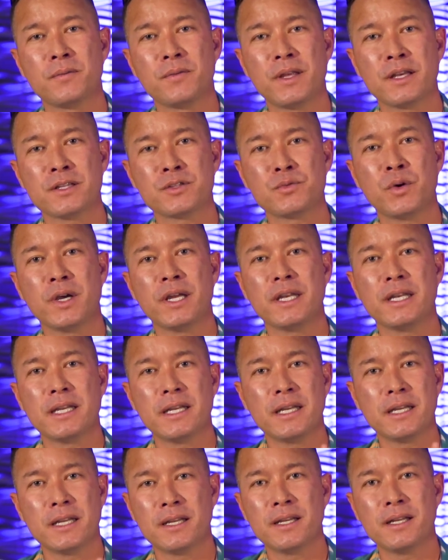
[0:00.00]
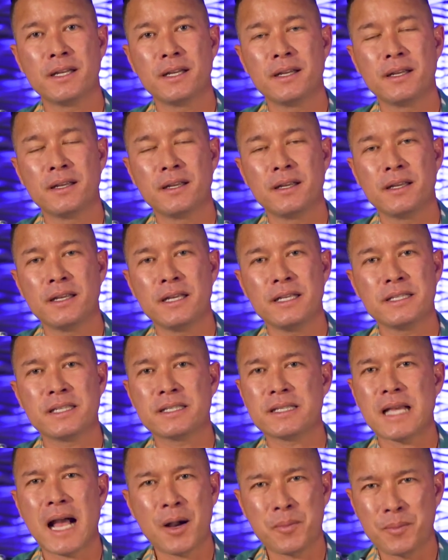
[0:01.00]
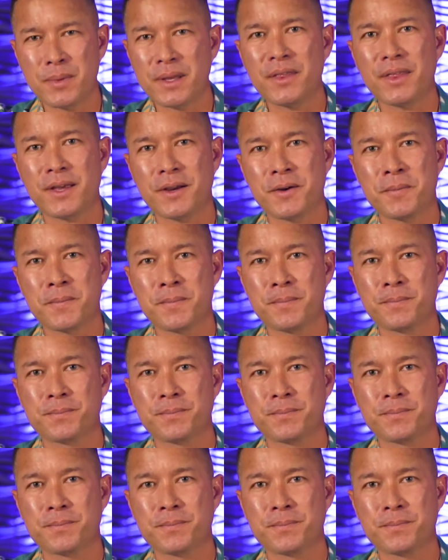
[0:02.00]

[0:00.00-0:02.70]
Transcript: guess what? He says, I'll be there.